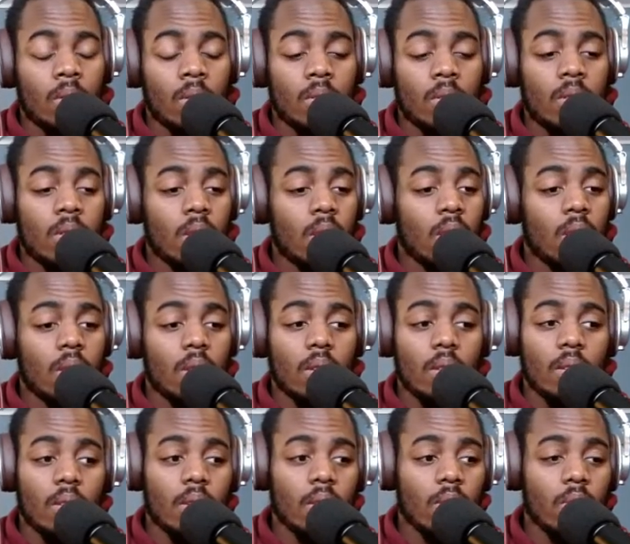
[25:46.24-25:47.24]

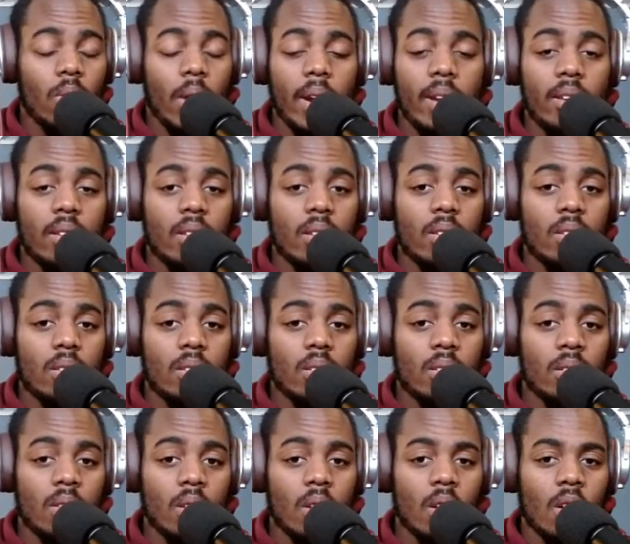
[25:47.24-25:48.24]
to greatness,
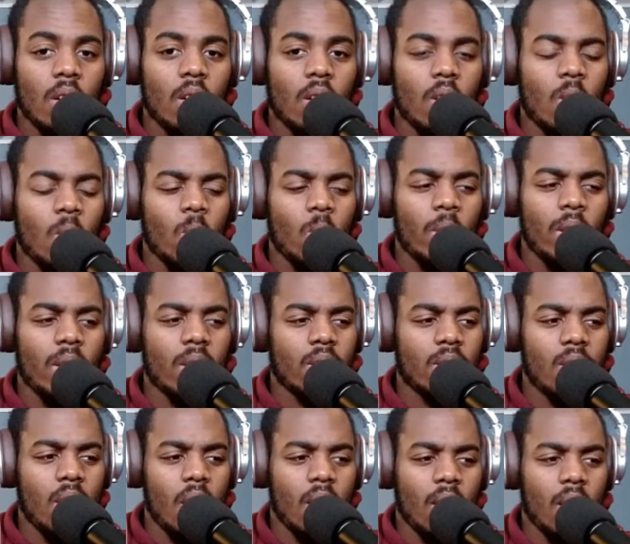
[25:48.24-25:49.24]
or we can
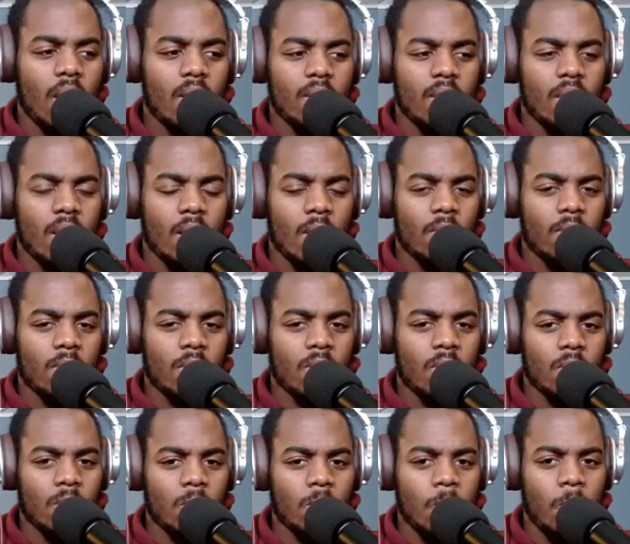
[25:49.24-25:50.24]
talk ourselves
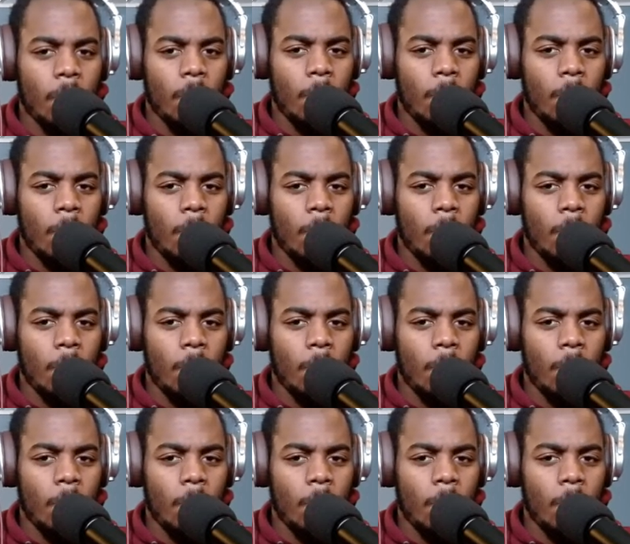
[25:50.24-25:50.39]
to